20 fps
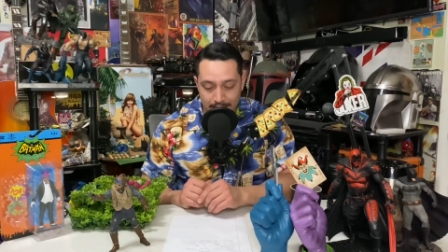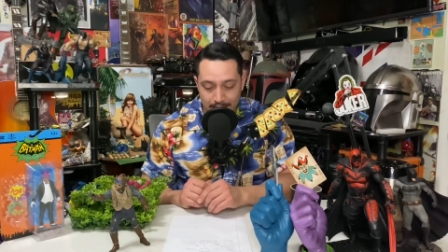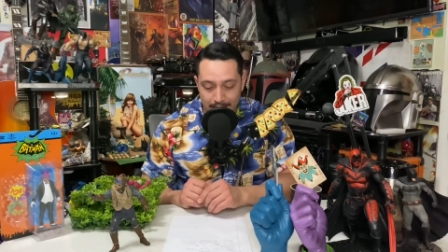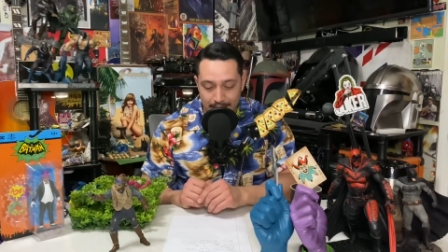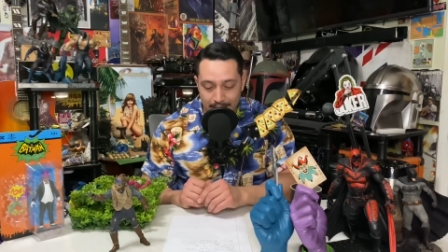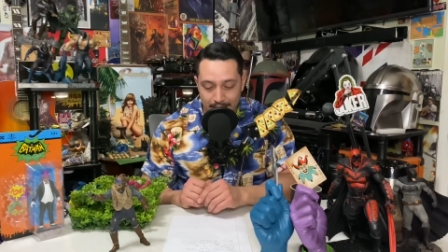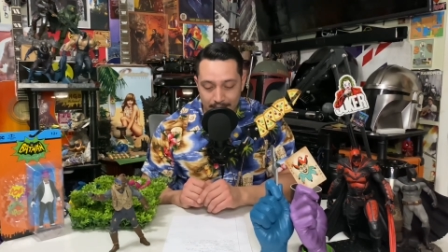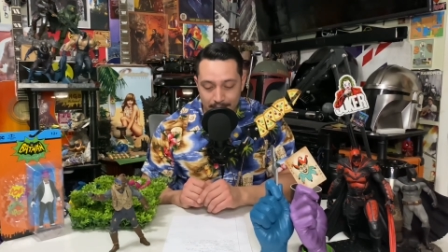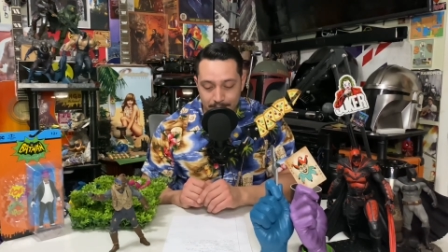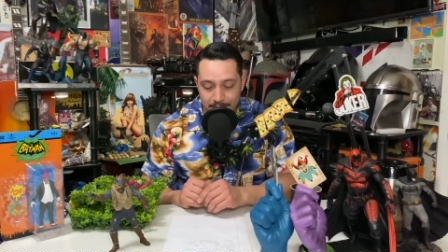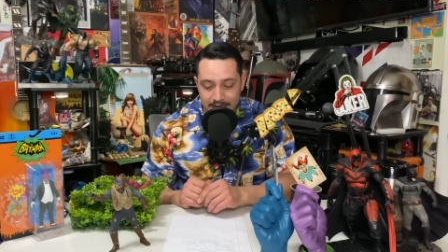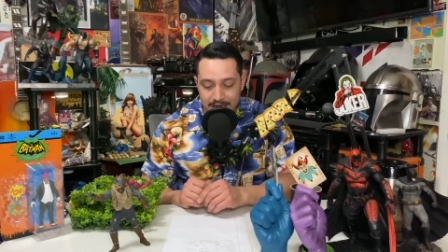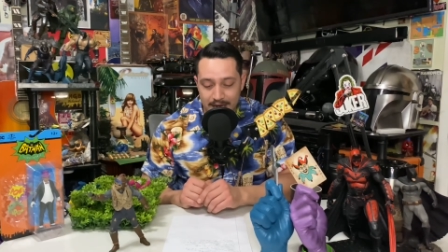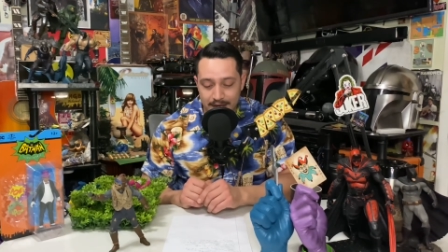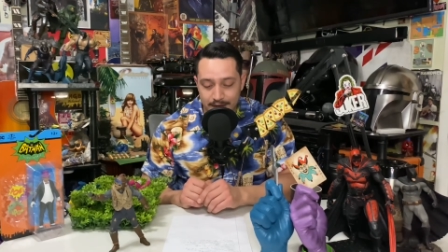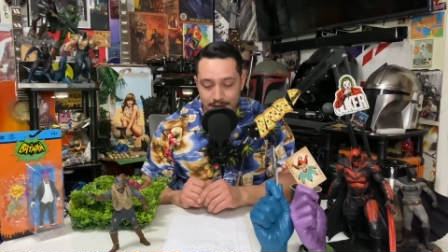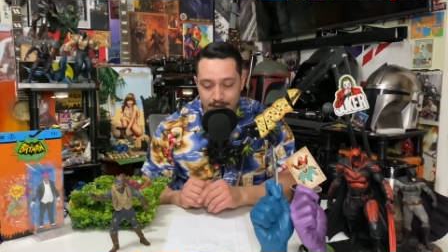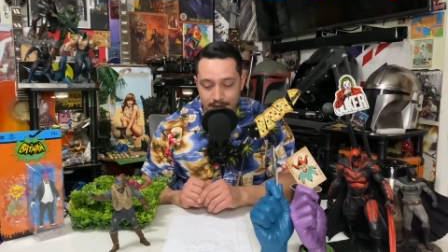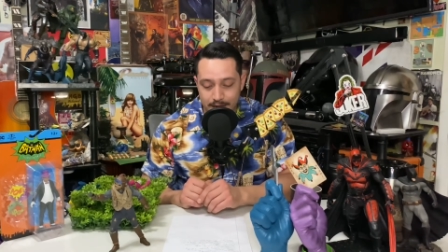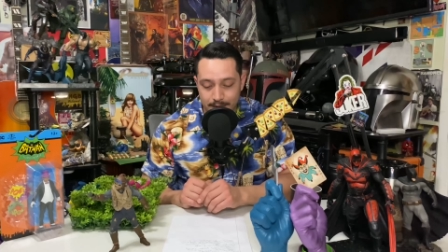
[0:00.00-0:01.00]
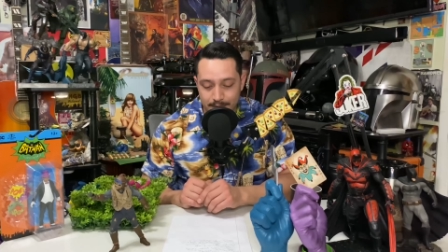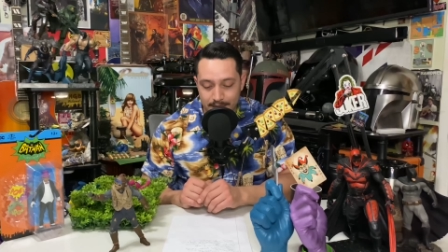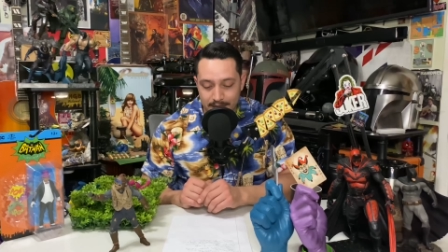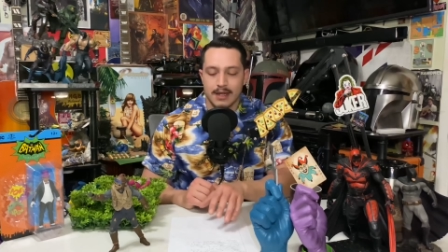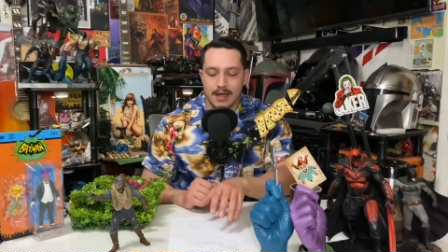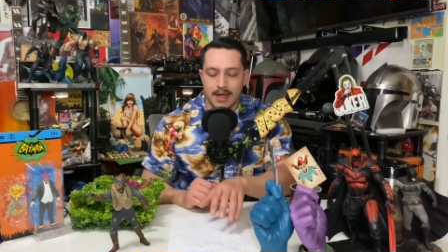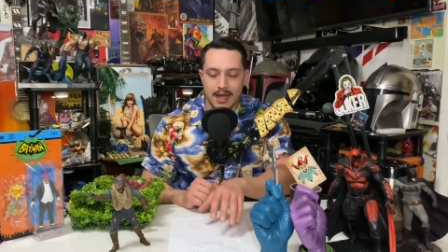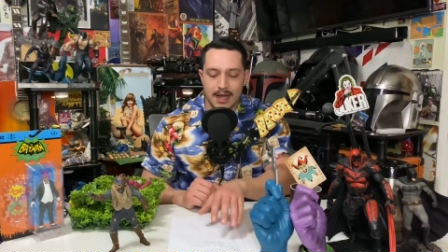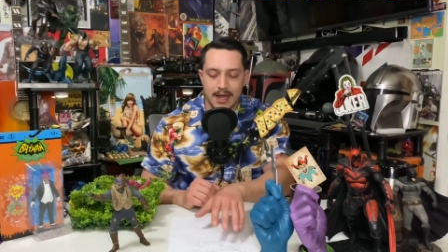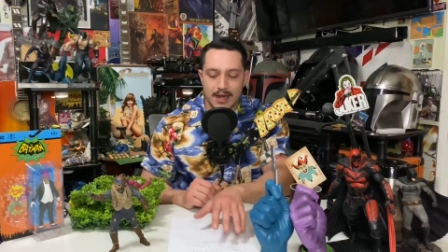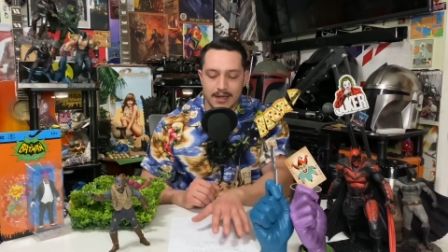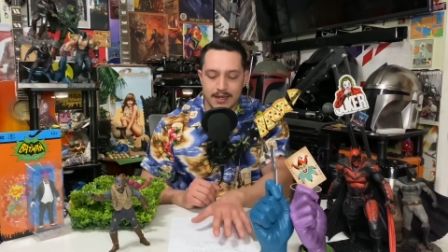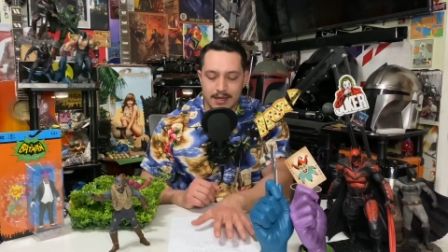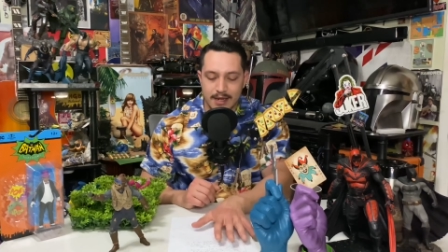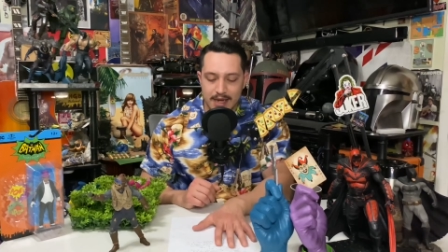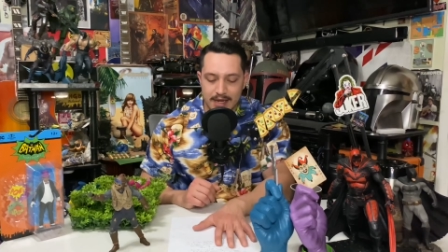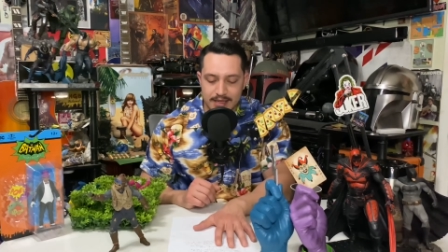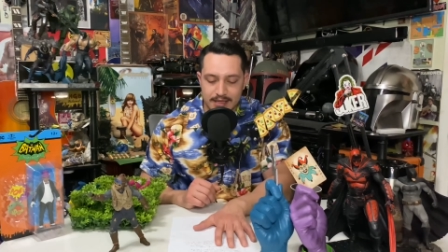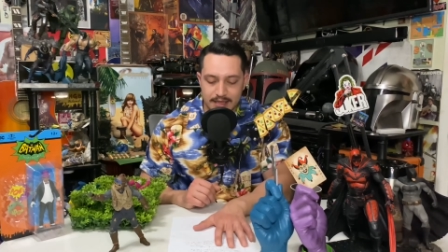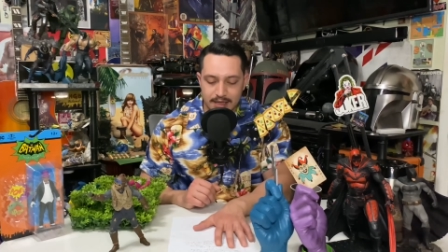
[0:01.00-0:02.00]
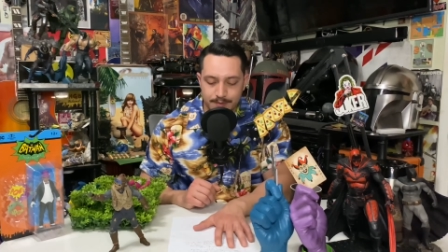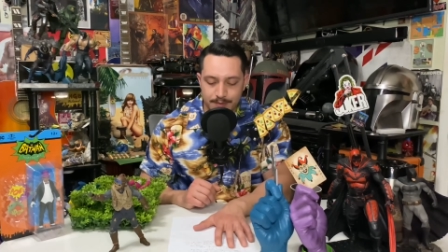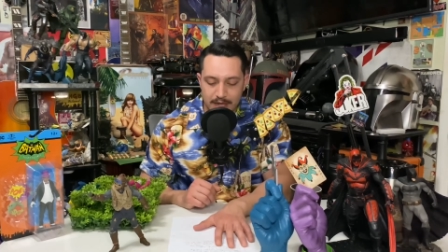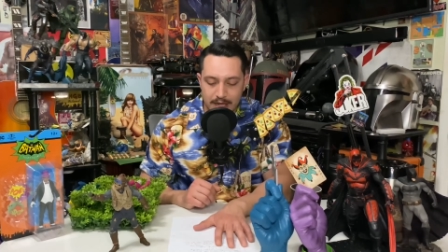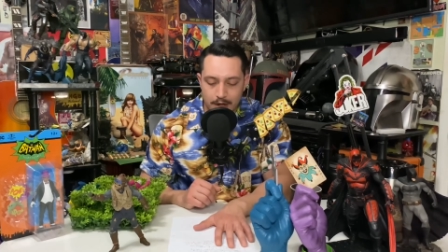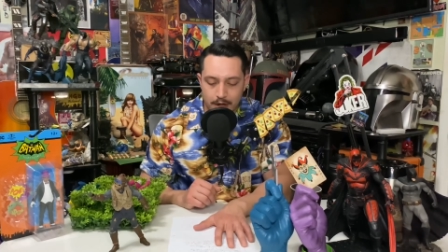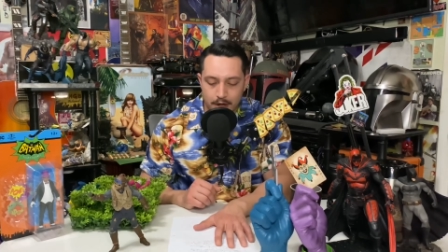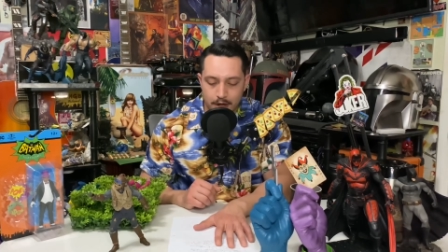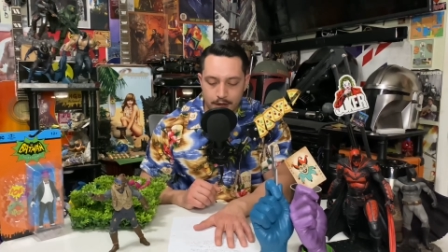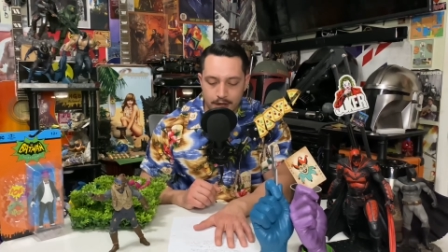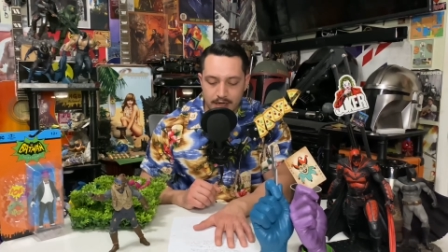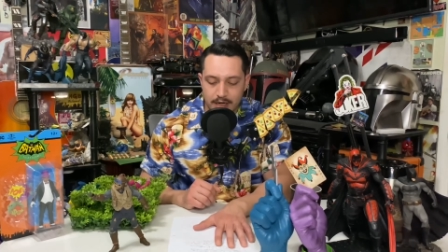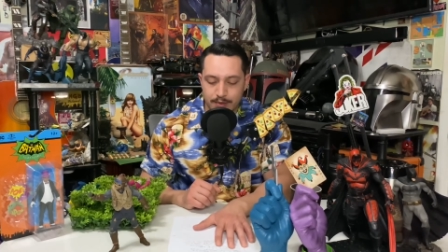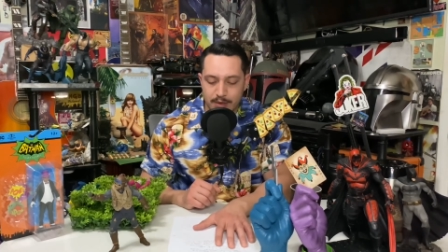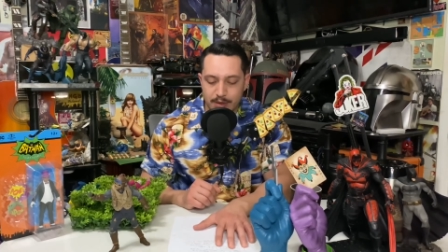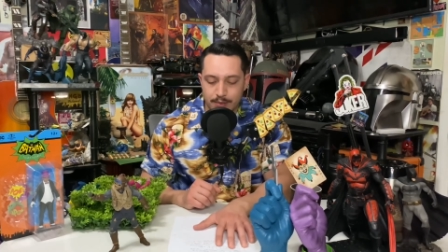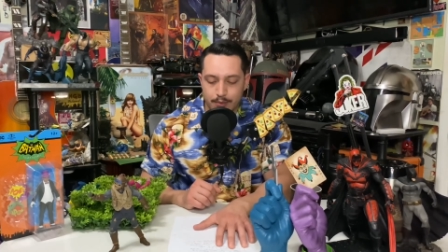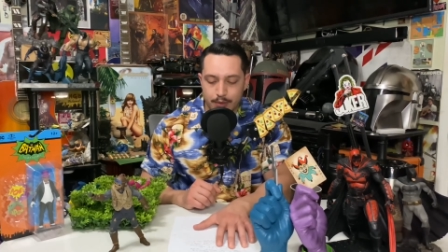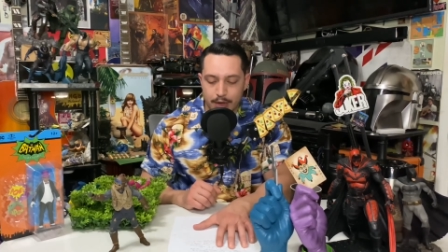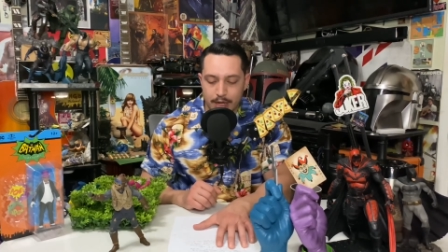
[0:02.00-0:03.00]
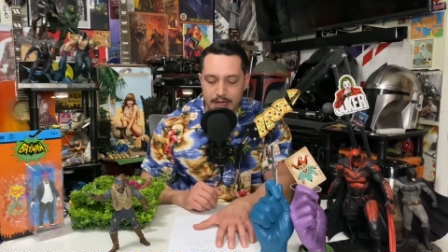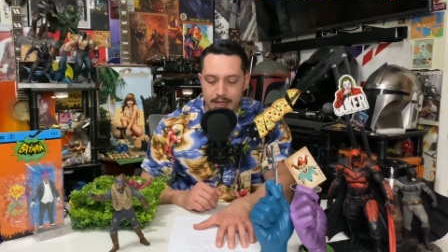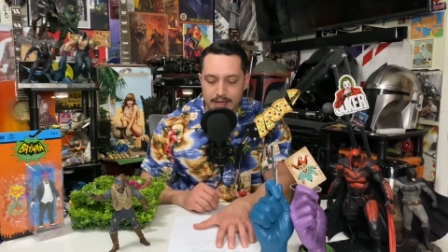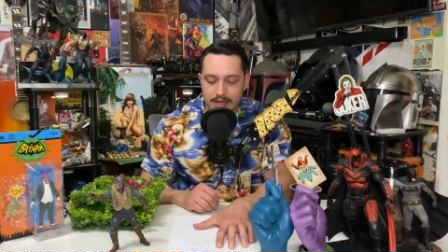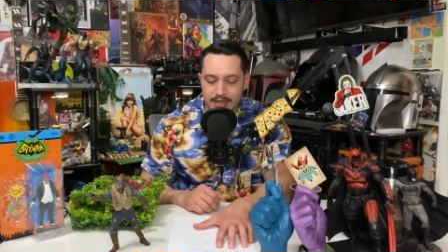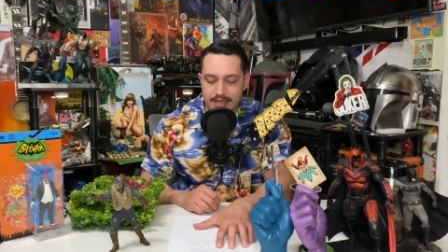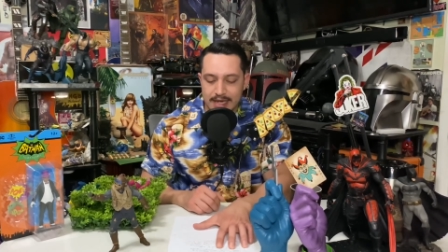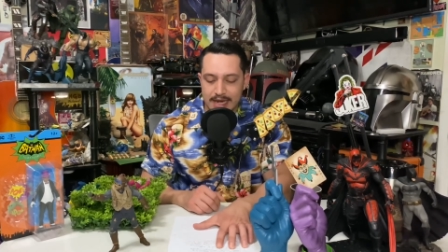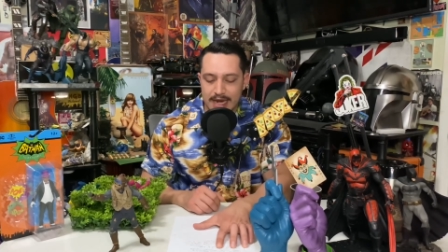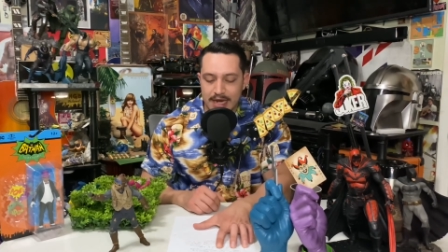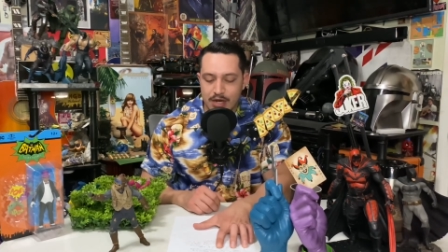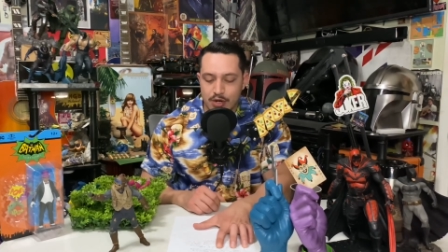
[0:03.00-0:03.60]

Uh, but yeah, they're coming. And next up, they are going to be bringing us a